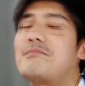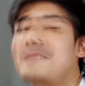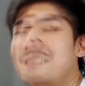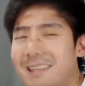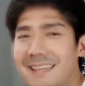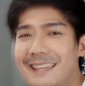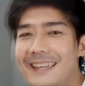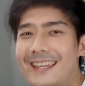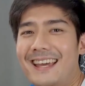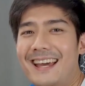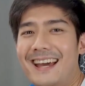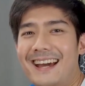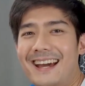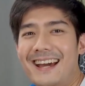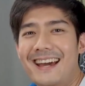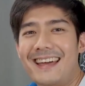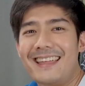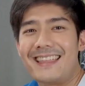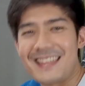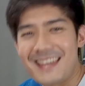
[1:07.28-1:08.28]
me,
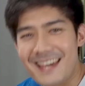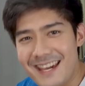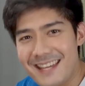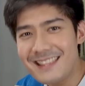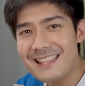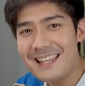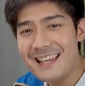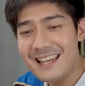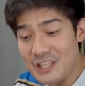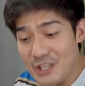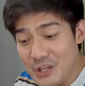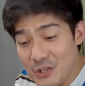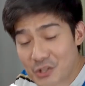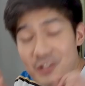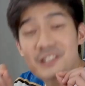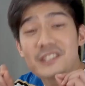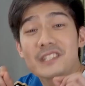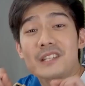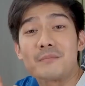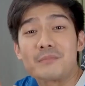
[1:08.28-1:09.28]
then you
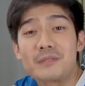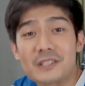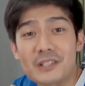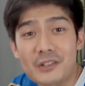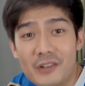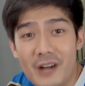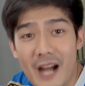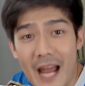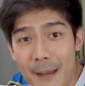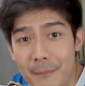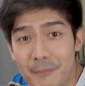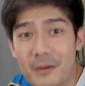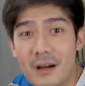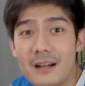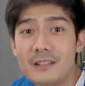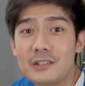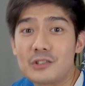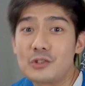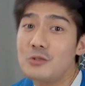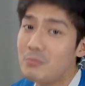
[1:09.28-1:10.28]
should subscribe
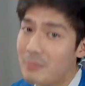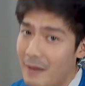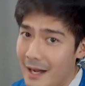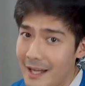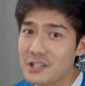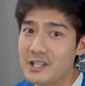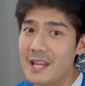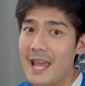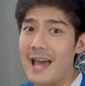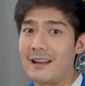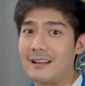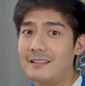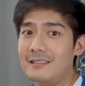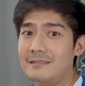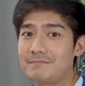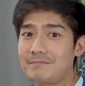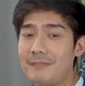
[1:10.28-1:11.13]
to my channel